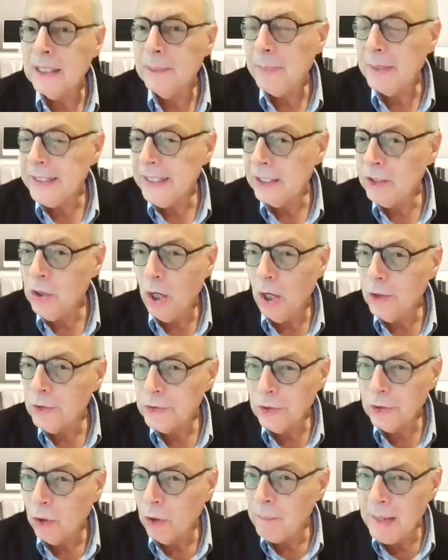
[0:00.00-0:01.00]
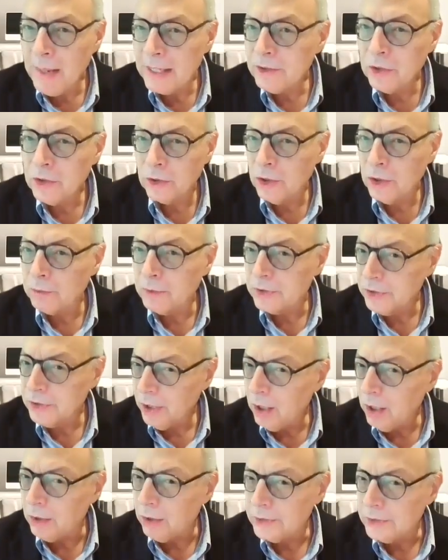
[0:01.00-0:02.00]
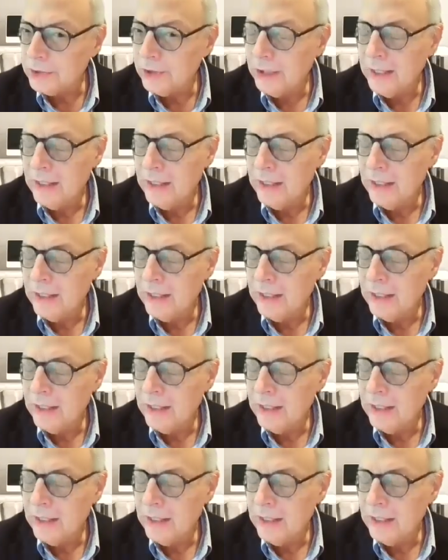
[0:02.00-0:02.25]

it, but then you also measure the results.